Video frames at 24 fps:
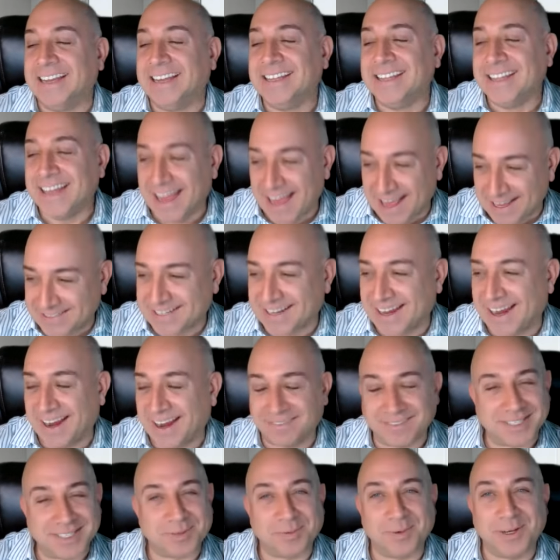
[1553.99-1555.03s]
And
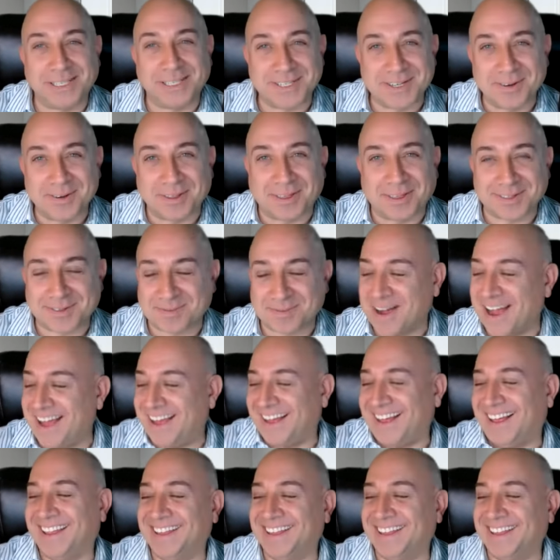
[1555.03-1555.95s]
yes, I have a sweet tooth as